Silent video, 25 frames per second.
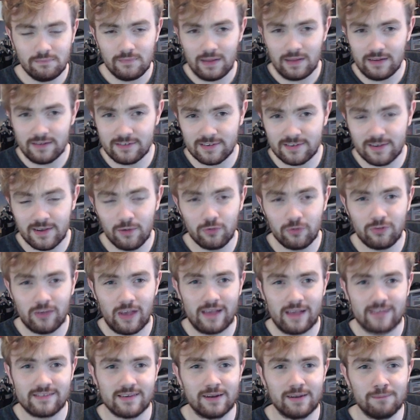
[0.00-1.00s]
skill
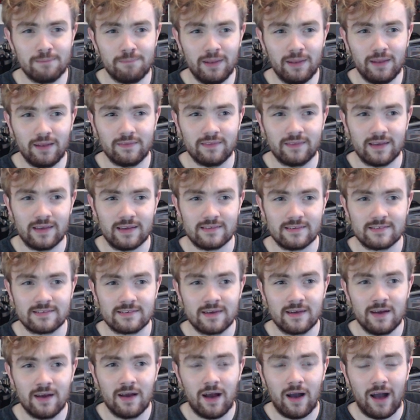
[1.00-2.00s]
sets and
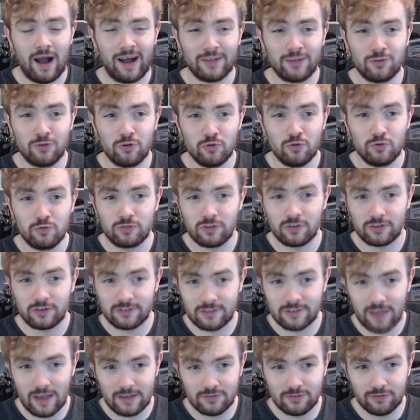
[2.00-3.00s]
abilities to
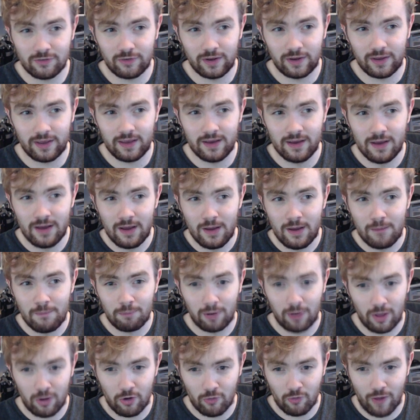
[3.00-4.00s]
successfully
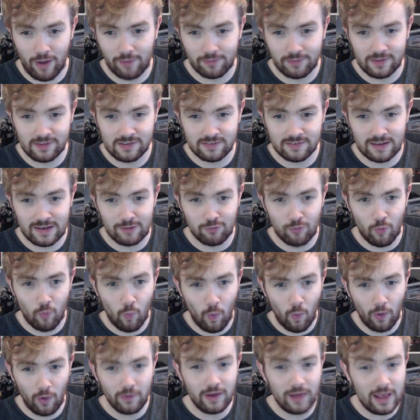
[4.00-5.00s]
play around his level
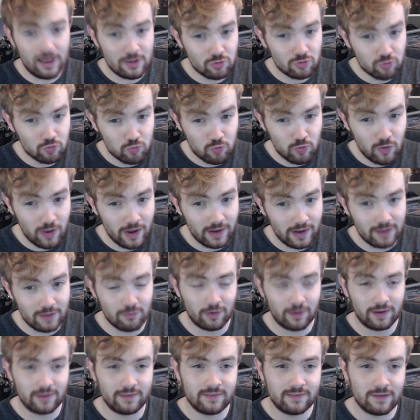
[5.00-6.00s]
1 is
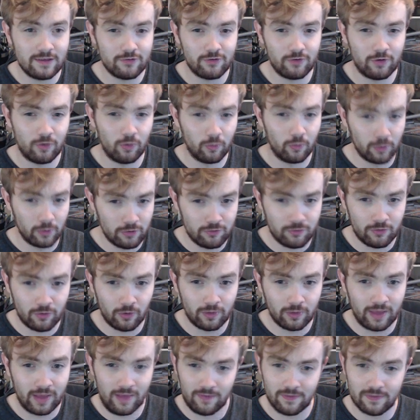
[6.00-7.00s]
really difficult. You've got
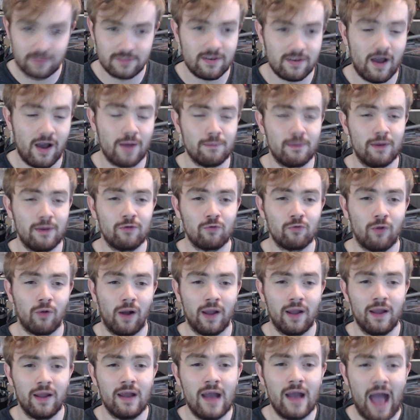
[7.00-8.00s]
to get the timing
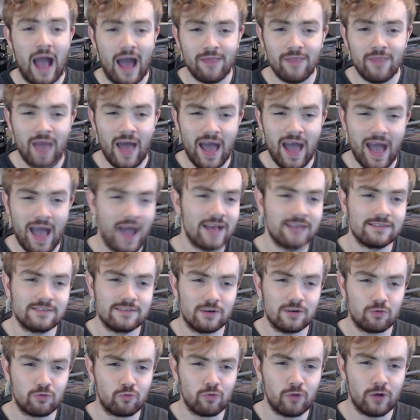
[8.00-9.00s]
right, and that has
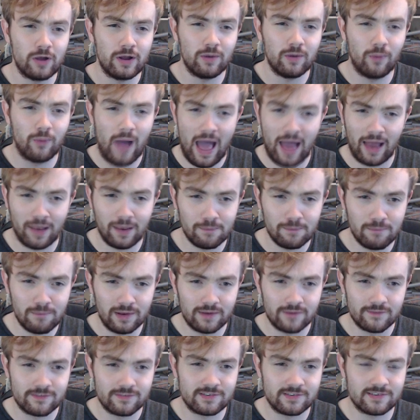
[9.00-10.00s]
a real
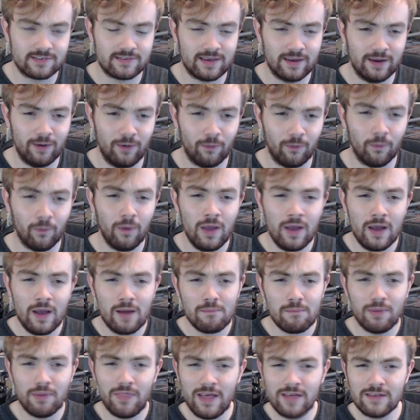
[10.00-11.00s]
element of skill,
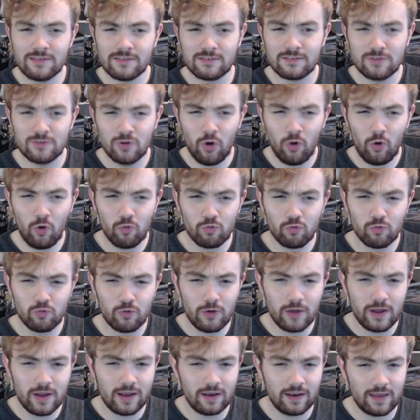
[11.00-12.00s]
but there's not
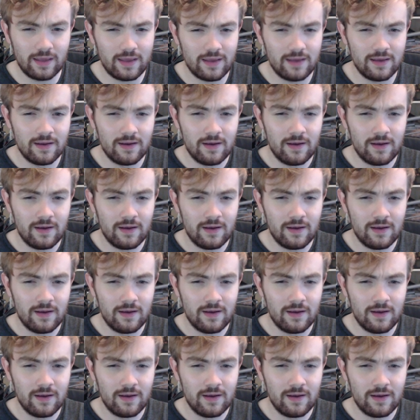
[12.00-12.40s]
really,